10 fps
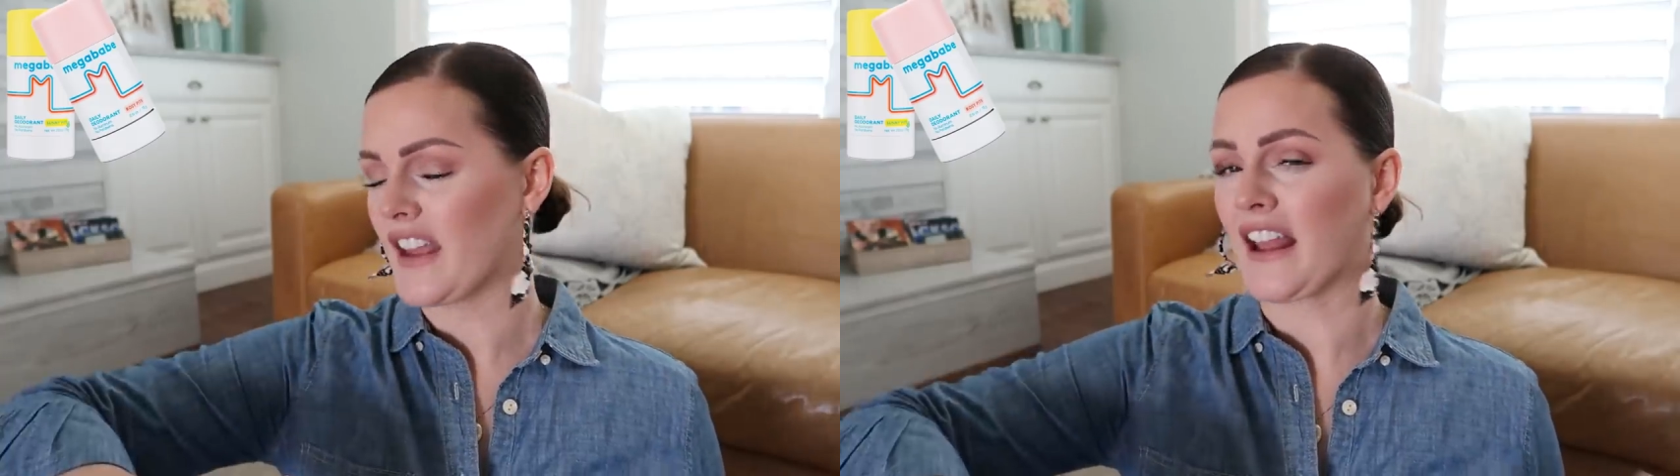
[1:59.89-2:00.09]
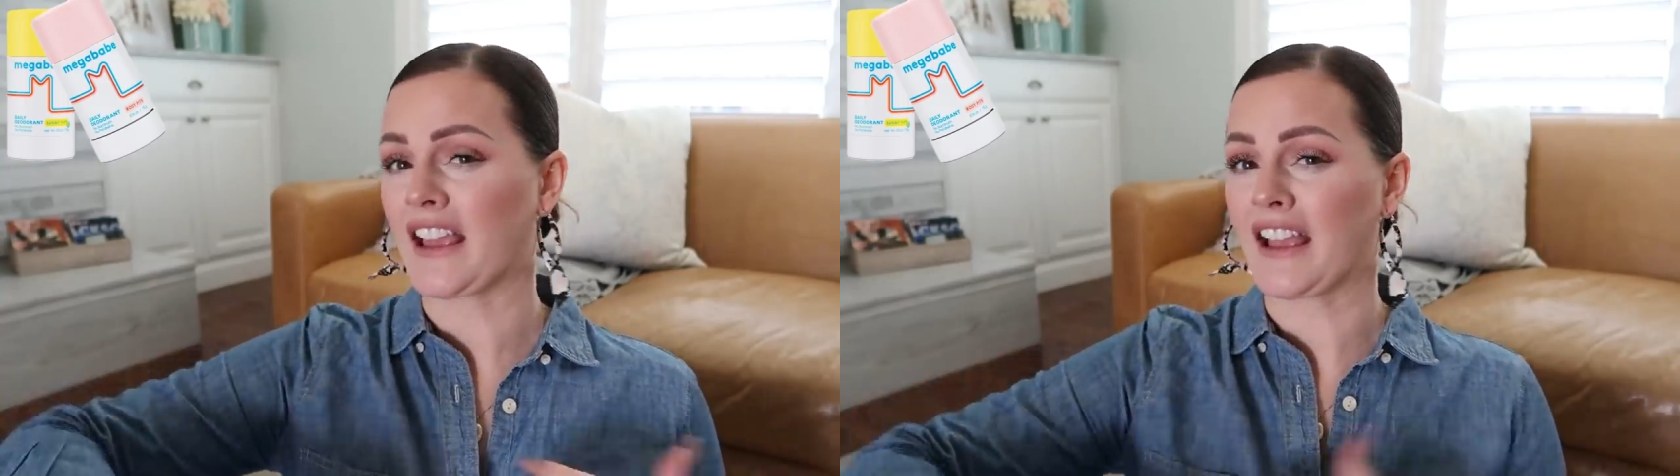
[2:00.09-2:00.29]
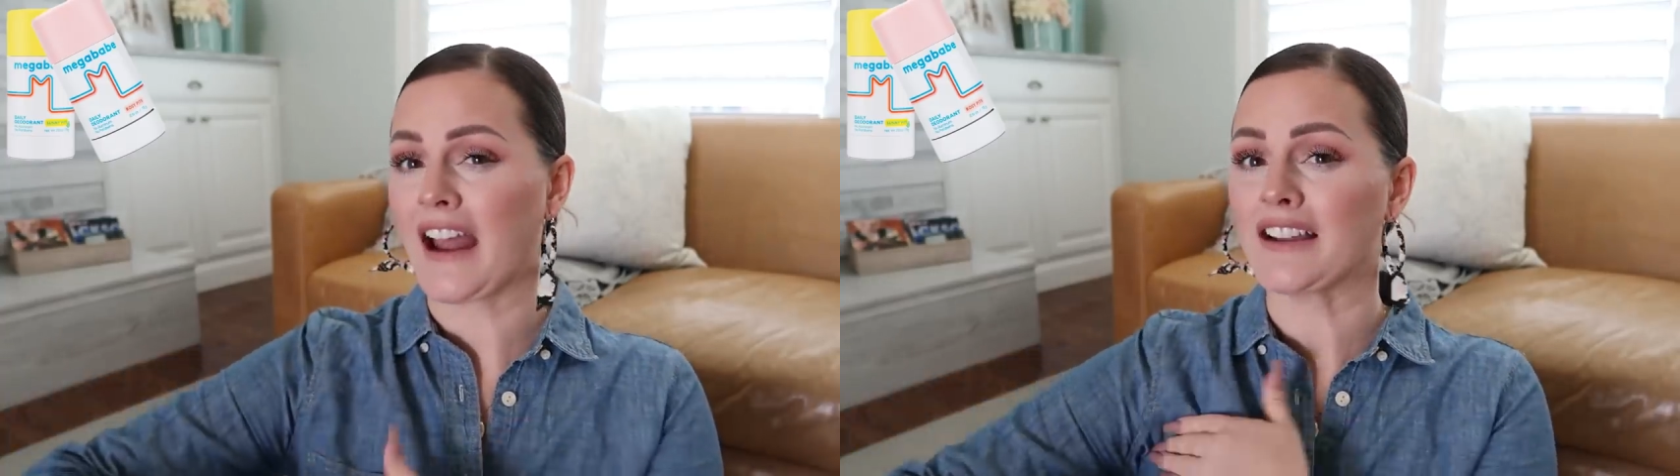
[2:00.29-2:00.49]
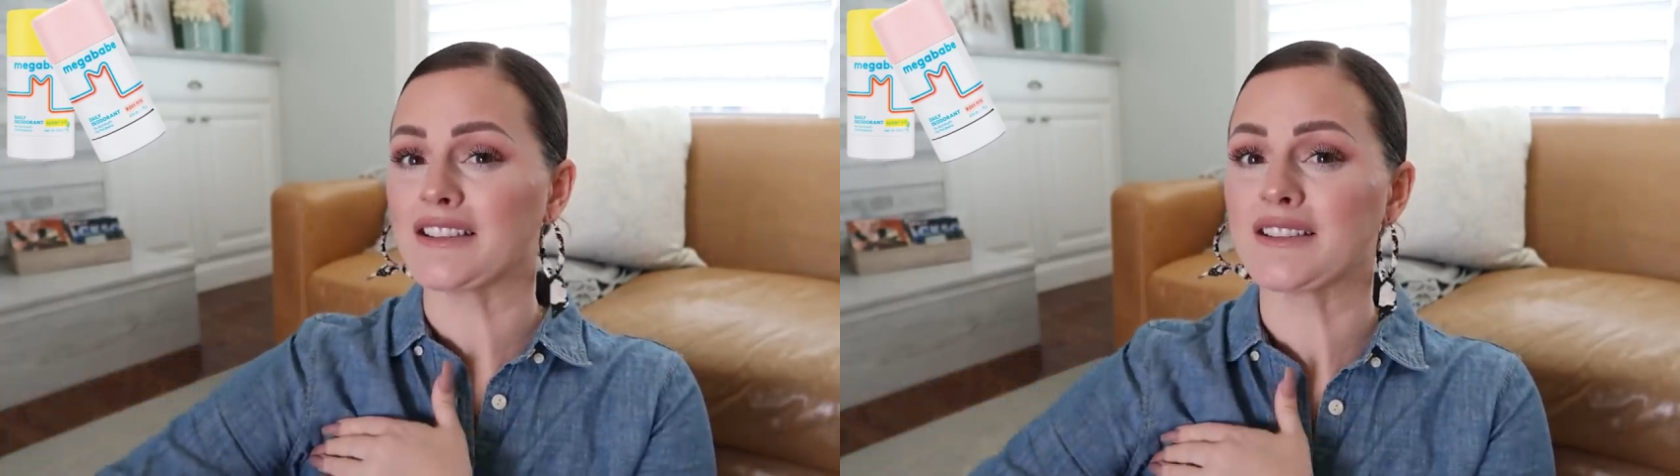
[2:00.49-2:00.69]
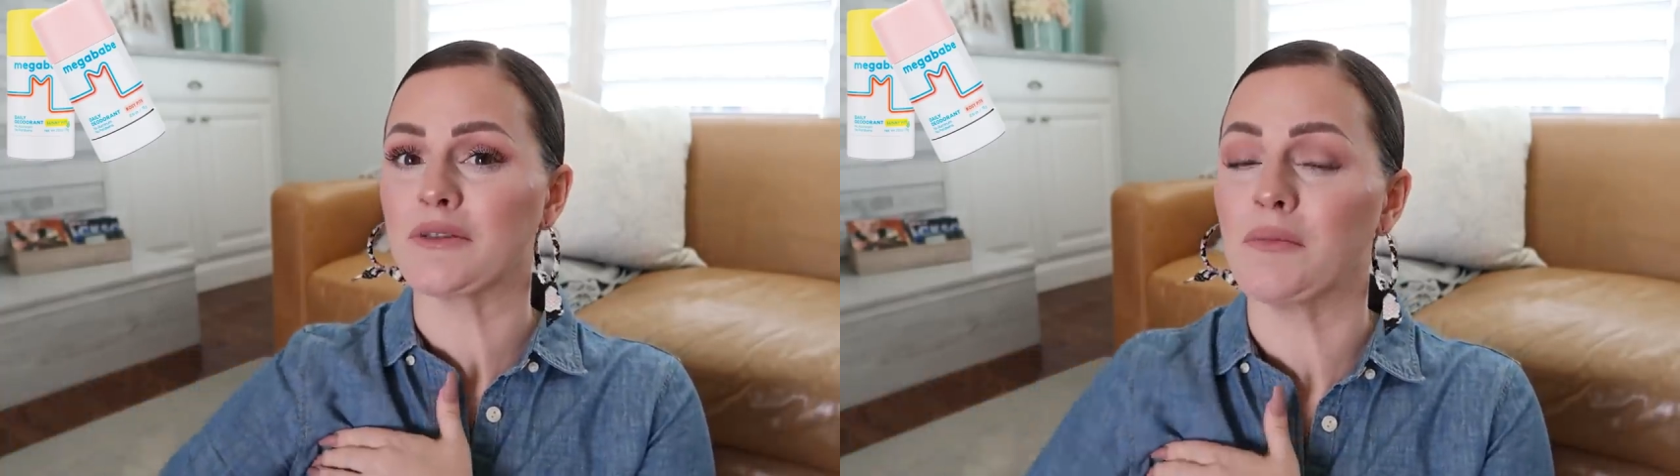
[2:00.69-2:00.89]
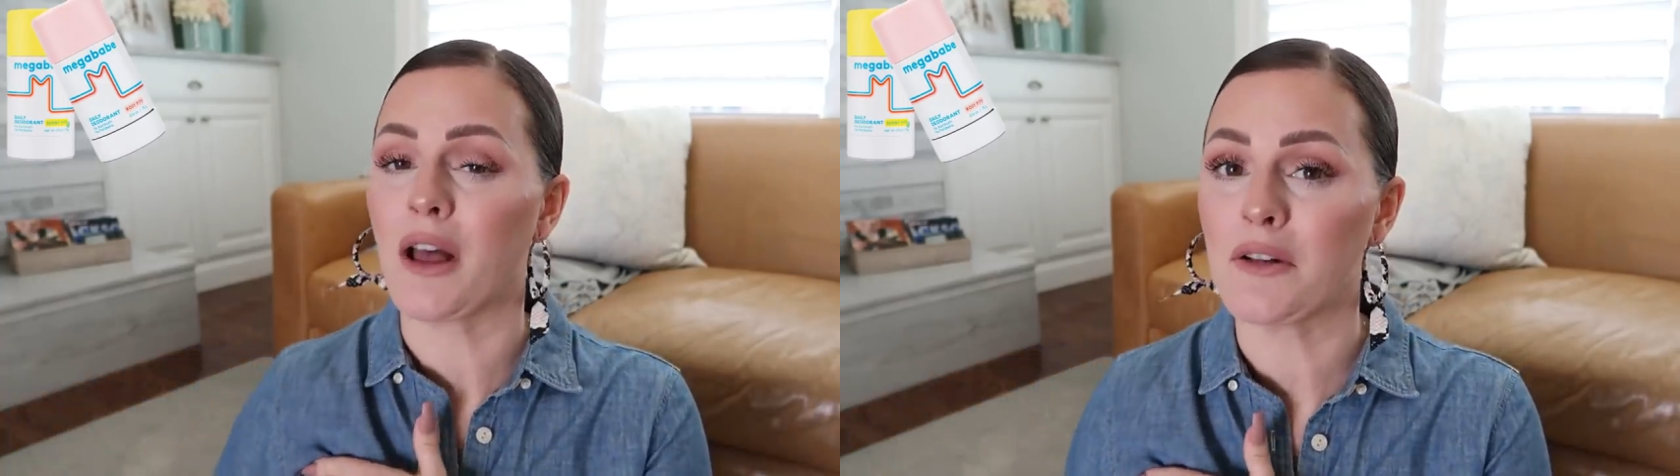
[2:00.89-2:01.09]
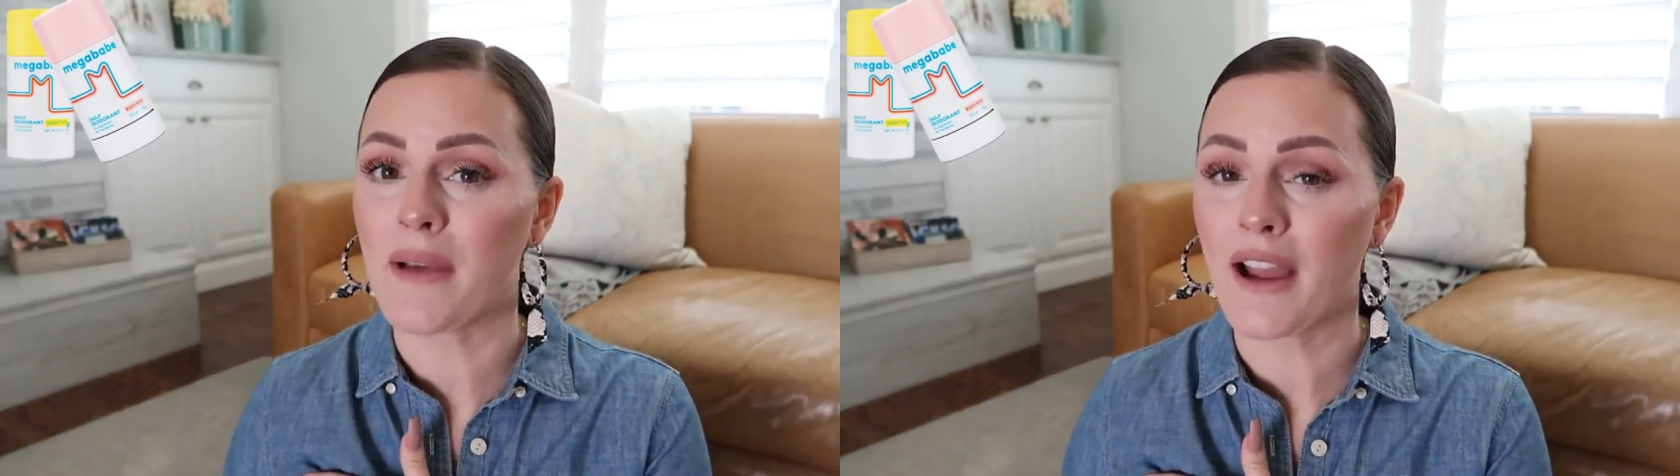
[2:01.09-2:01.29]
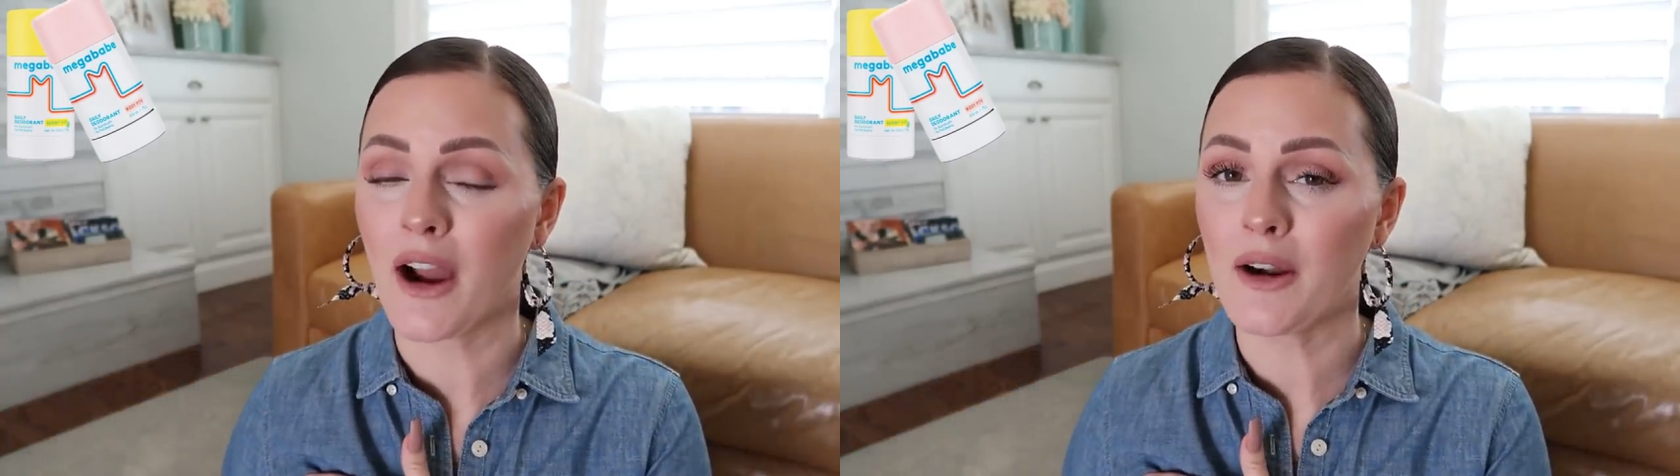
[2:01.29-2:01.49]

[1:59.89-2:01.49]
and I can kind of smell my